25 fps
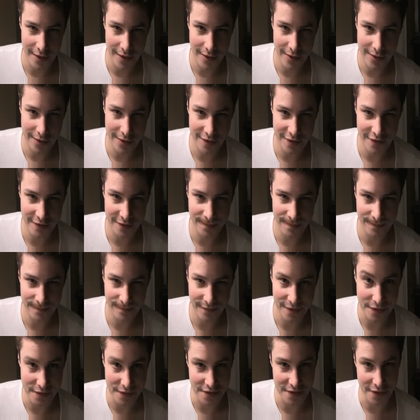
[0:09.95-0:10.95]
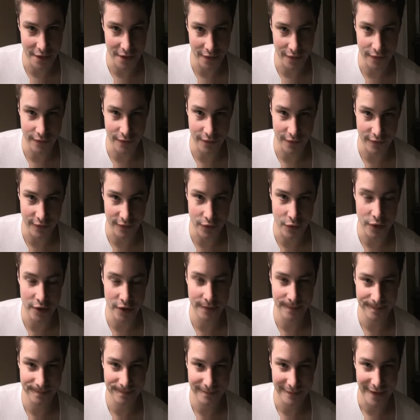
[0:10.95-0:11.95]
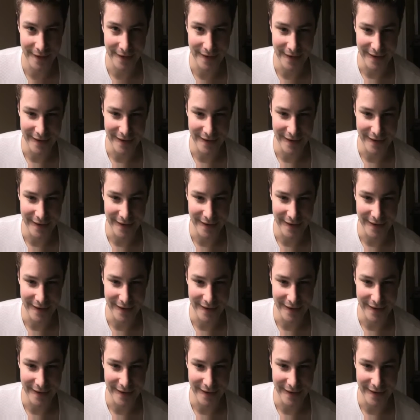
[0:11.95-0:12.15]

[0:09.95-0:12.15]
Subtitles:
Atheism is Self-Refuting,